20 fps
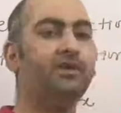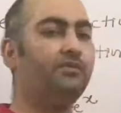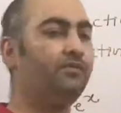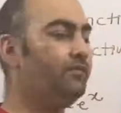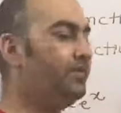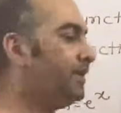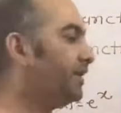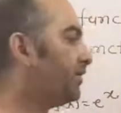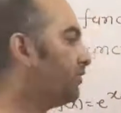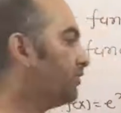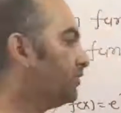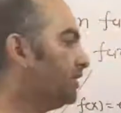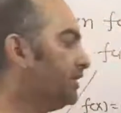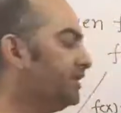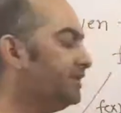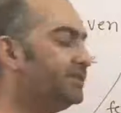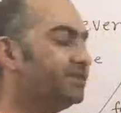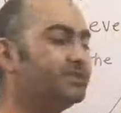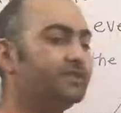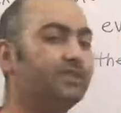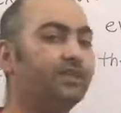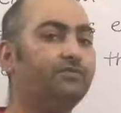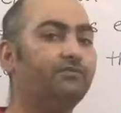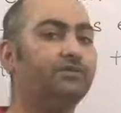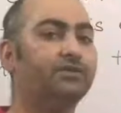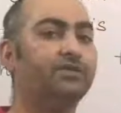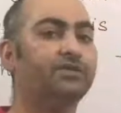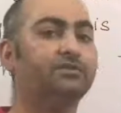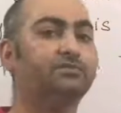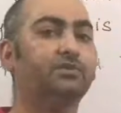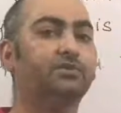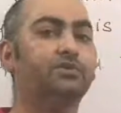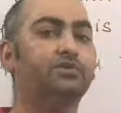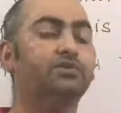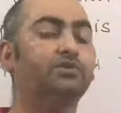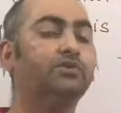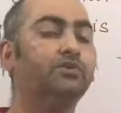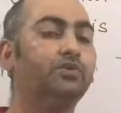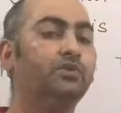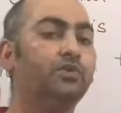we are rotating this graph with respect
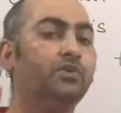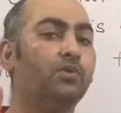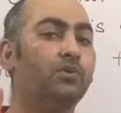to